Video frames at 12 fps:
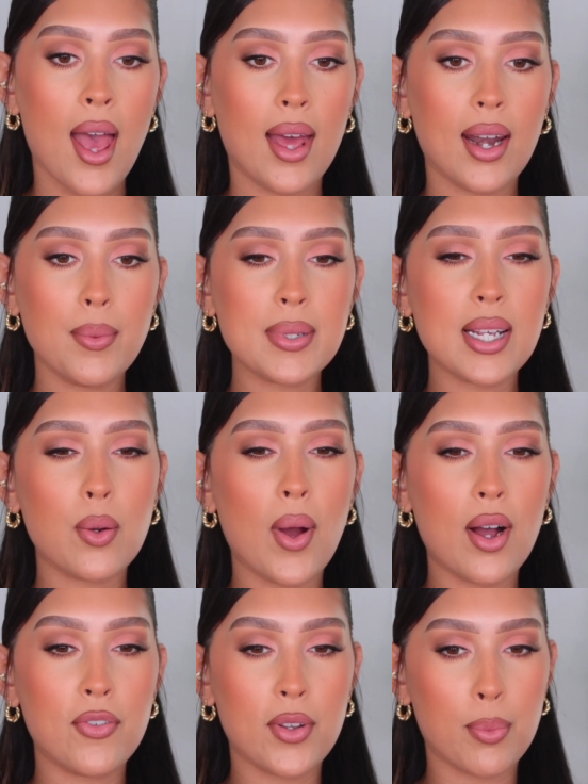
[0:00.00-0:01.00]
And I was like,
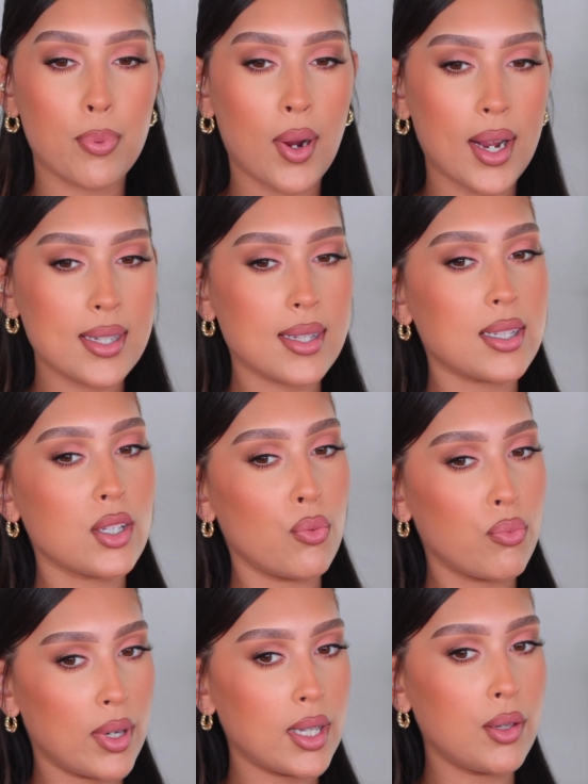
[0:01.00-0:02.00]
wow, for the price, that's a
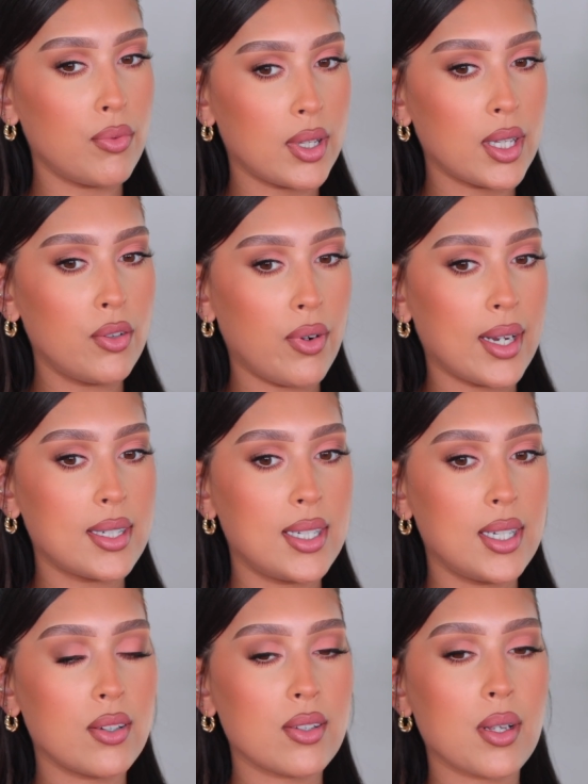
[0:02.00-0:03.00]
really, really great
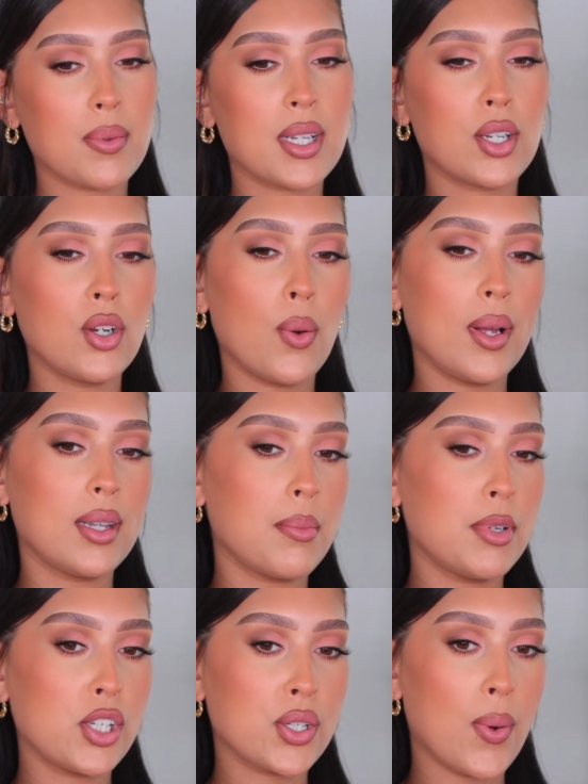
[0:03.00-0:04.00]
deal. So I was like, you know what, let
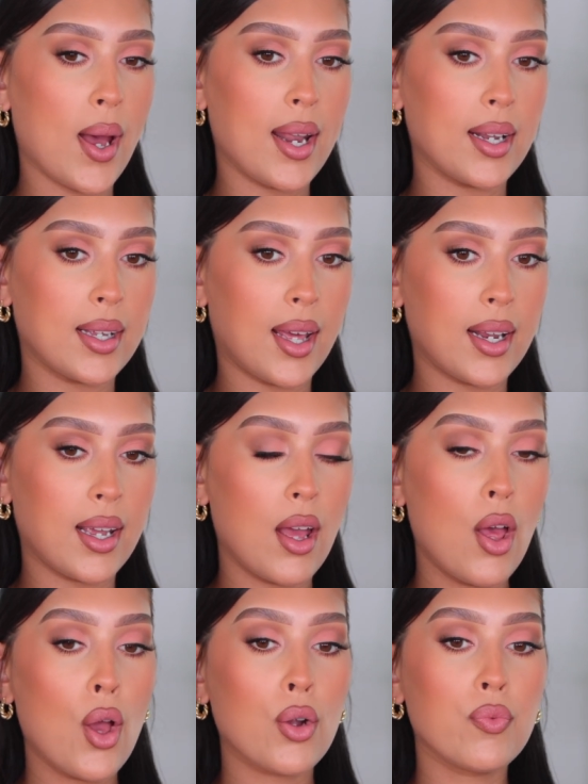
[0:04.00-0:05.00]
me just go ahead and get it.
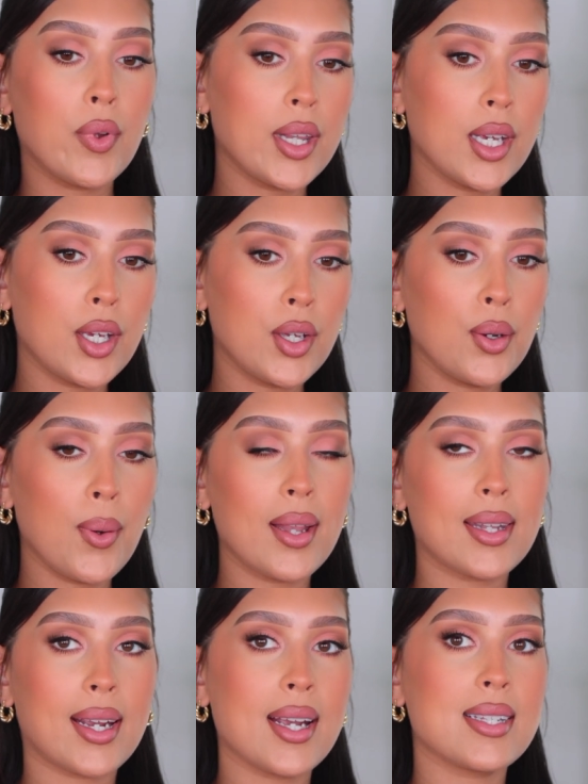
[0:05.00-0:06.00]
Really cute.
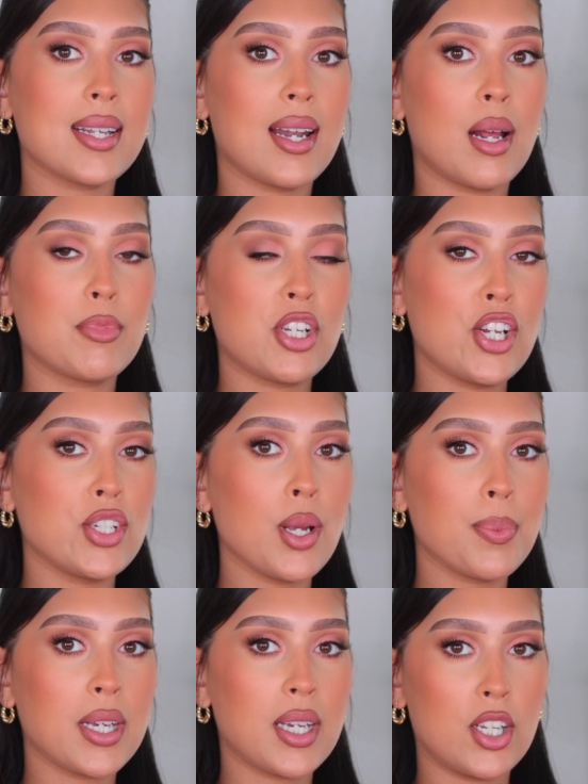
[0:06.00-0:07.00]
And like I said, I'm changing
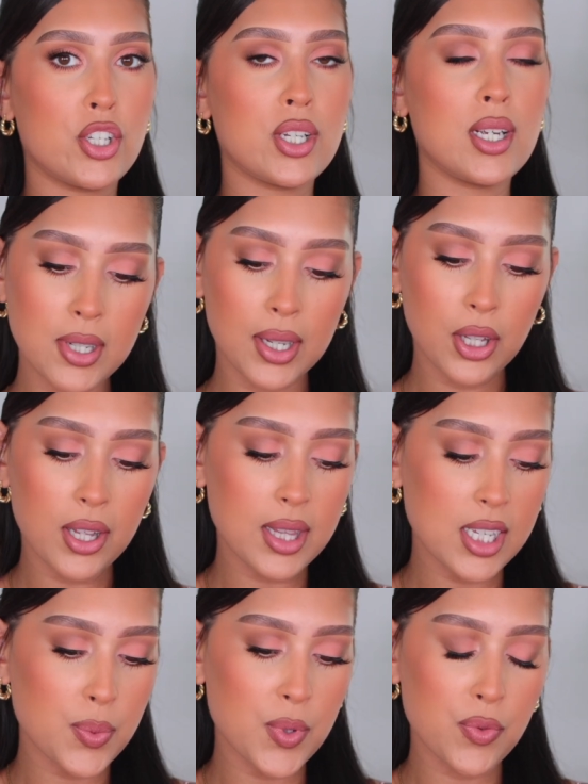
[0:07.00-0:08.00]
up the kitchen. So I thought
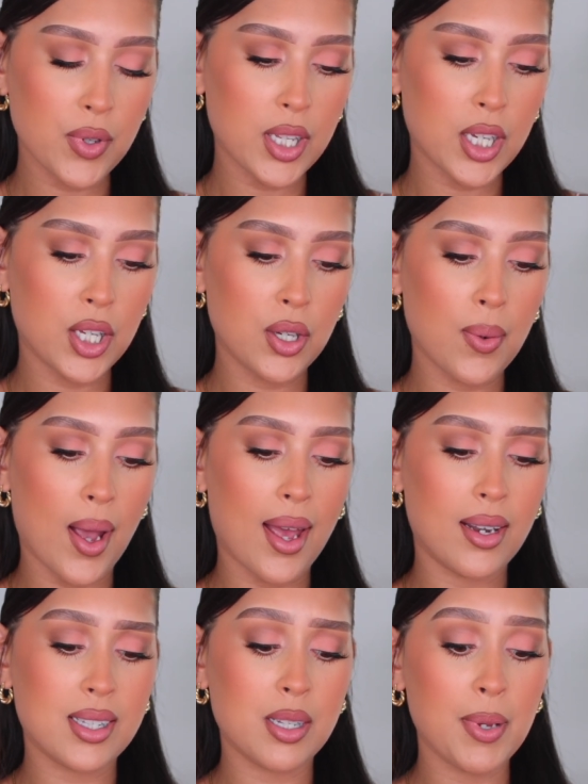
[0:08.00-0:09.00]
this was really cute.
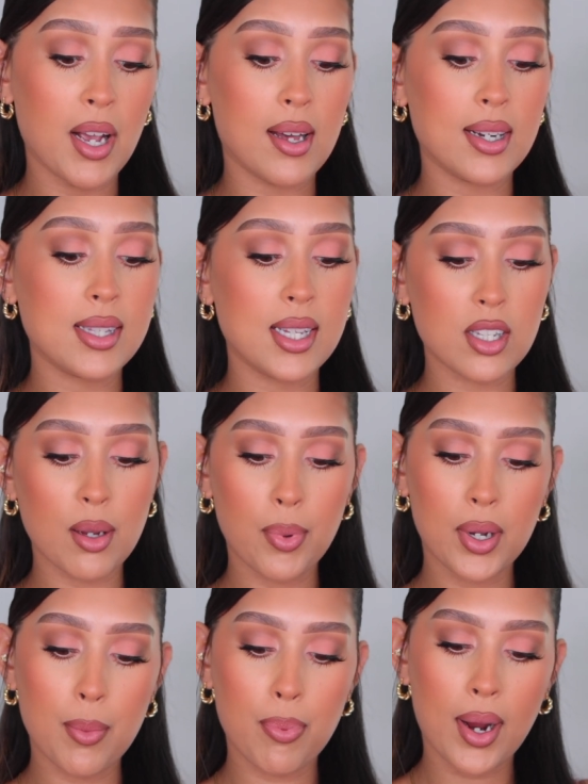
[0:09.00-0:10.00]
And to be honest, these are
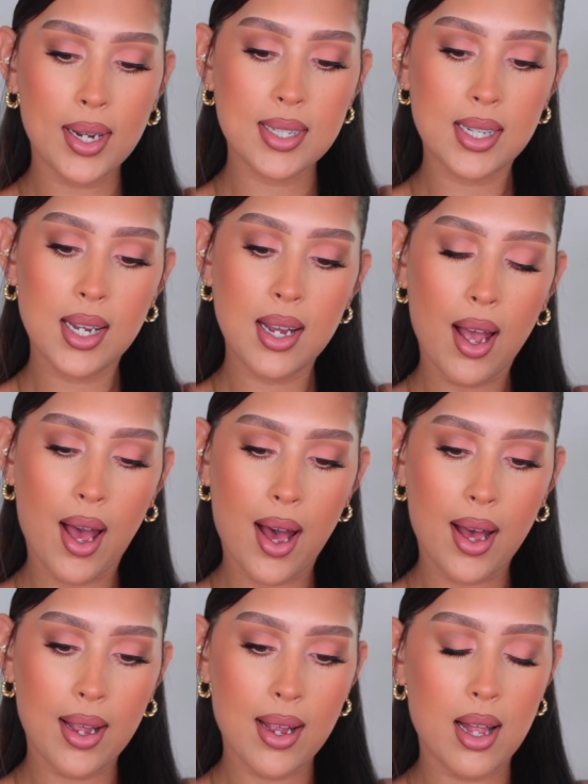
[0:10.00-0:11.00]
pretty pricey.
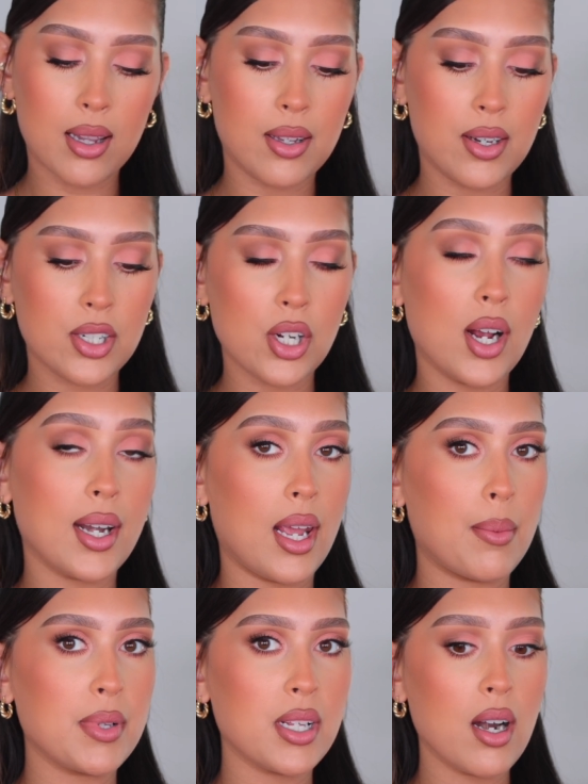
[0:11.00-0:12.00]
I looked on
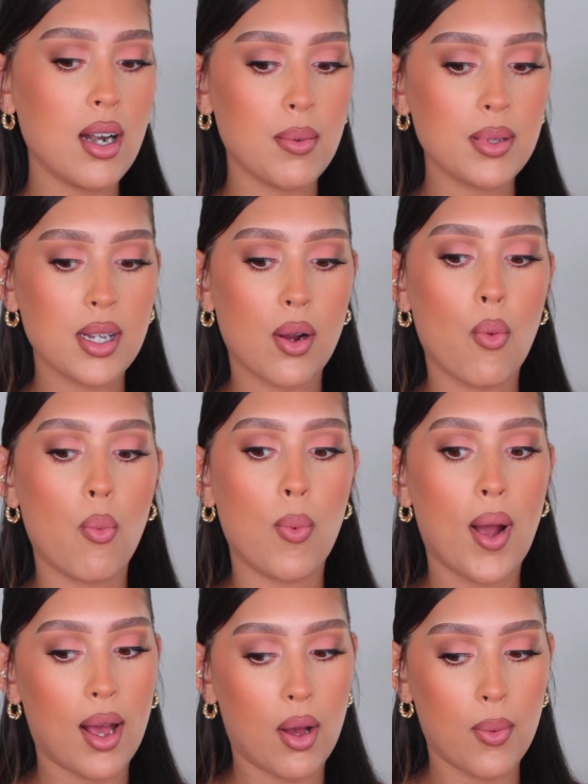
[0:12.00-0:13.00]
Amazon and I was like,
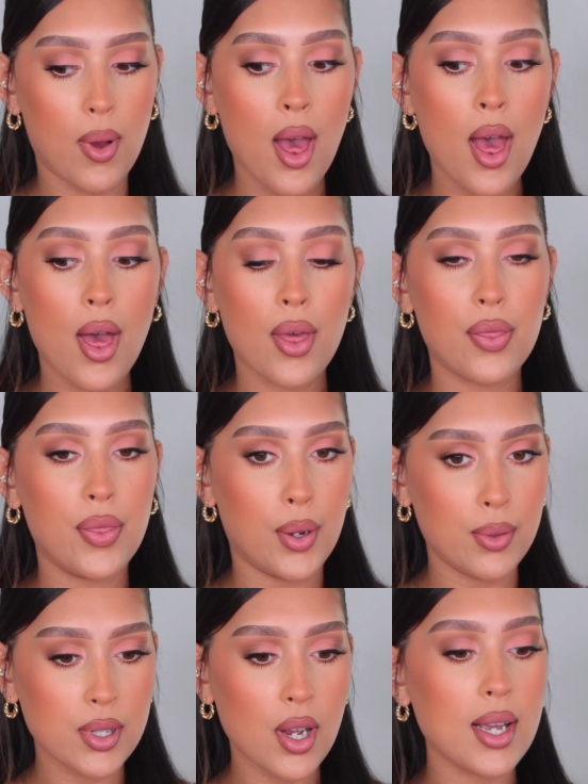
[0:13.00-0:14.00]
wow,
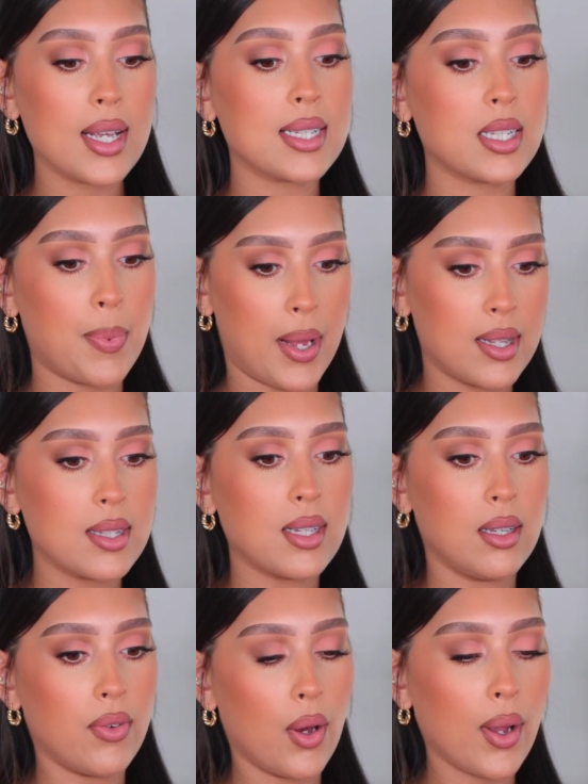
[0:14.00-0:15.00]
those are
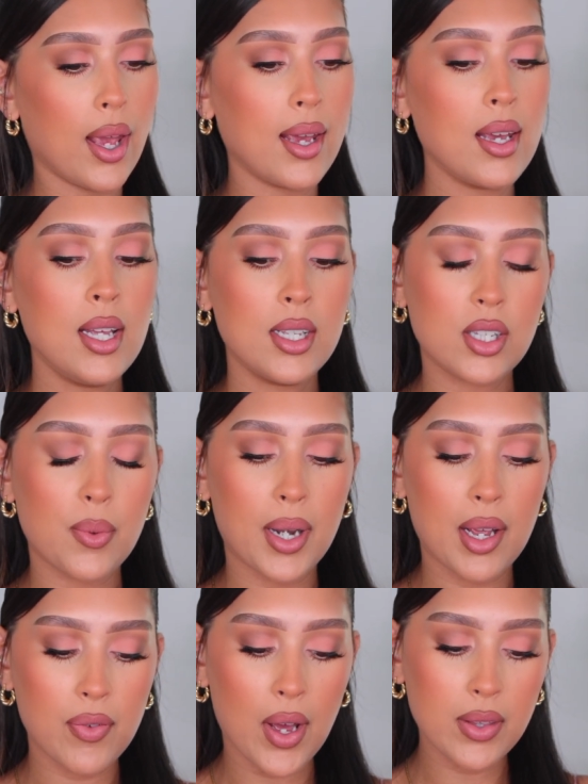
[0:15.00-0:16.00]
expensive. Okay. So
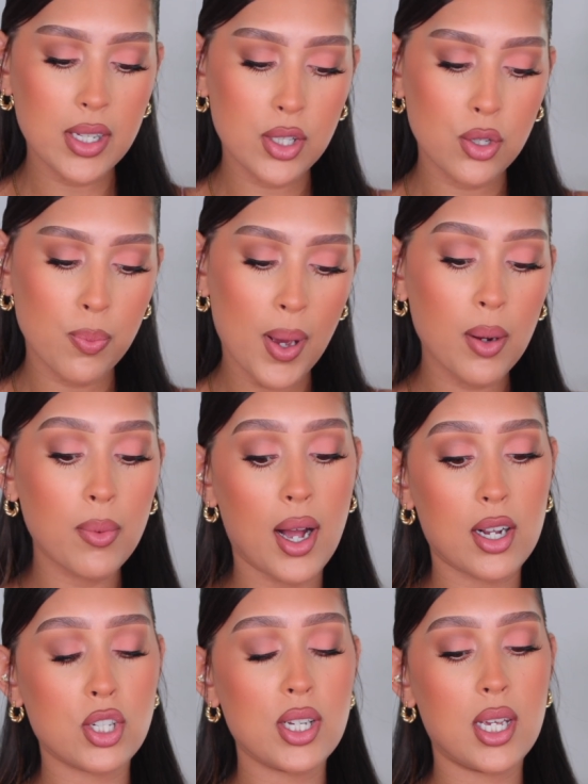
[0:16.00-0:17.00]
when I found this two pack, well,
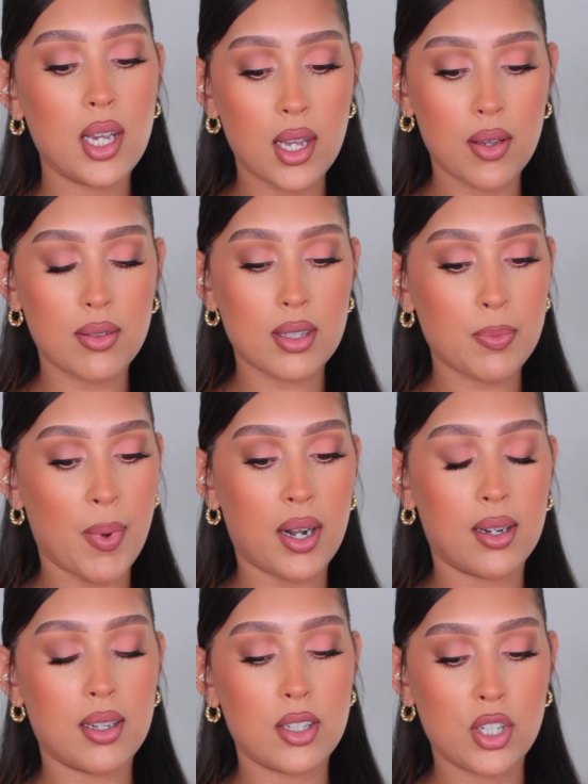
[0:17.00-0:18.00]
actually Kiki
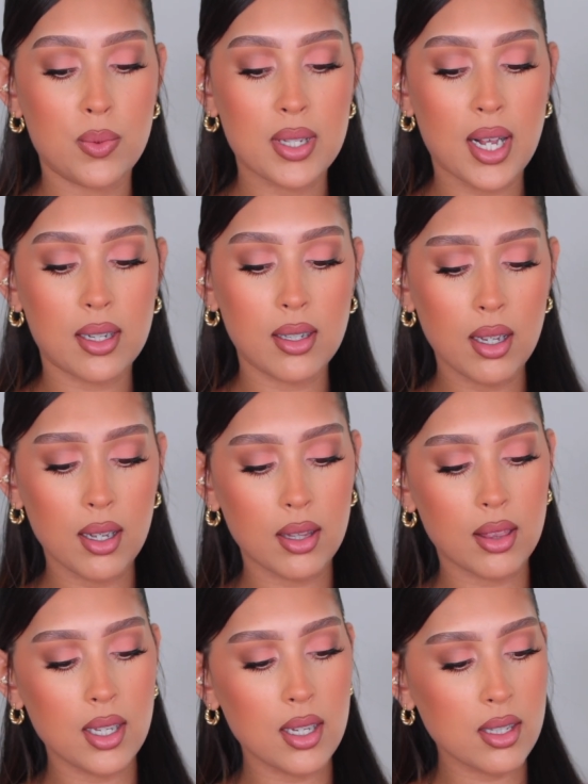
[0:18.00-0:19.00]
spotted it. She was like,
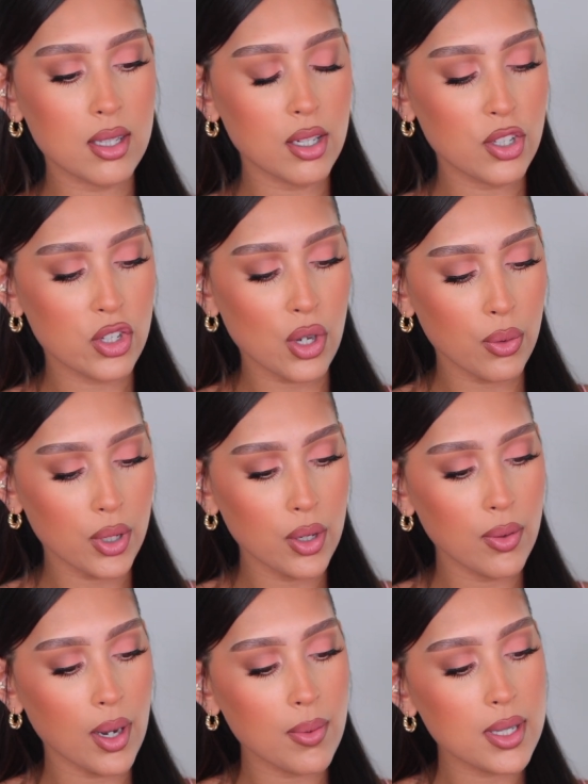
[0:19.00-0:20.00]
look, these look so
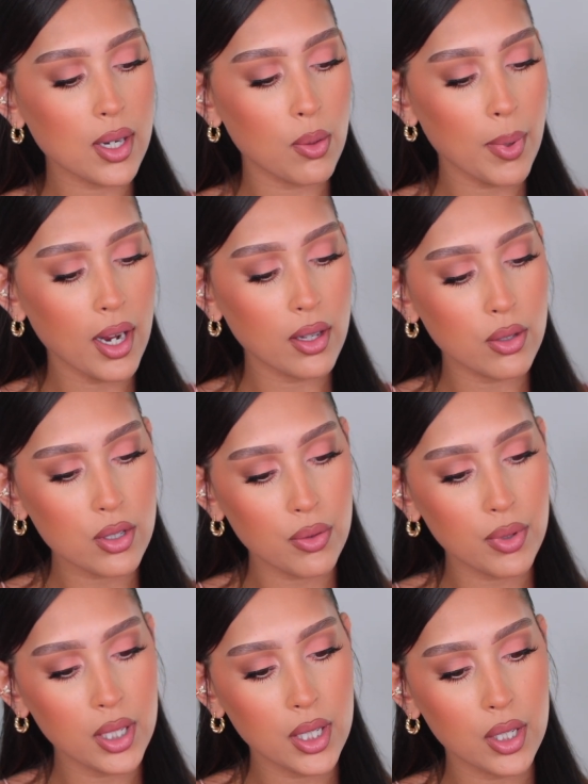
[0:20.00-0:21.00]
cute. And I was like, oh my God, those
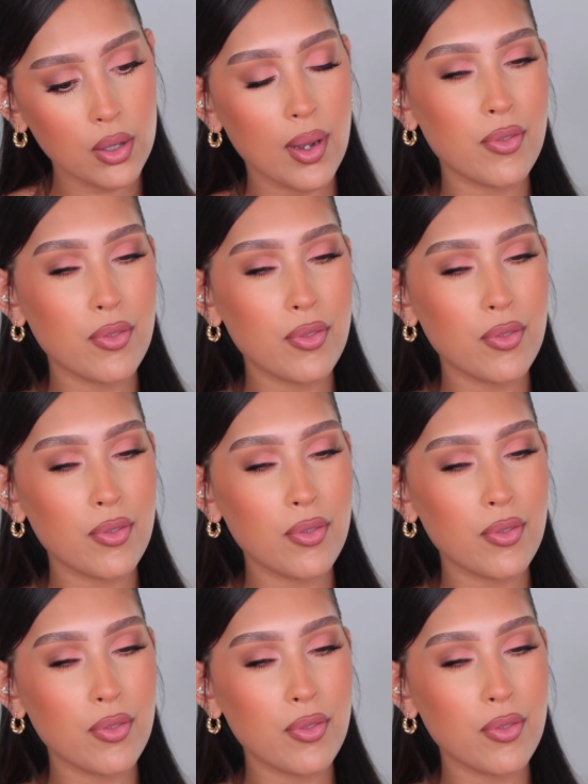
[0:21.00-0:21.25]
are really cute.